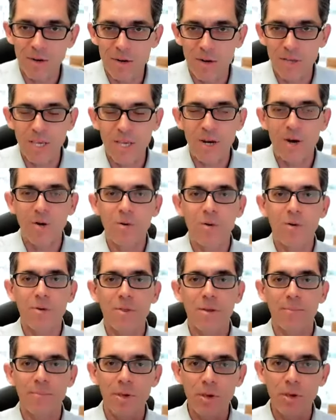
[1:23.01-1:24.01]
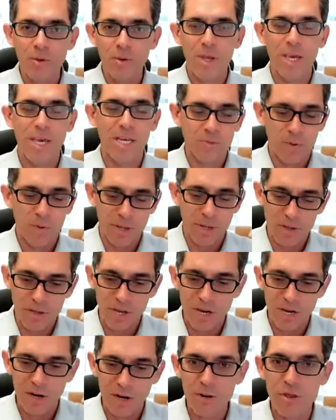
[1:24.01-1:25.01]
the beauty is we
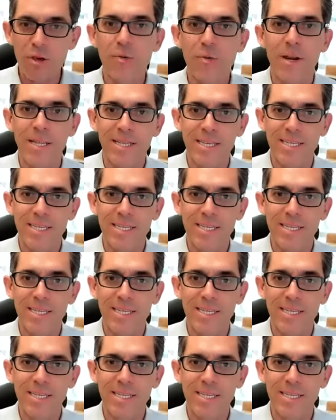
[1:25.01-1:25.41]
generate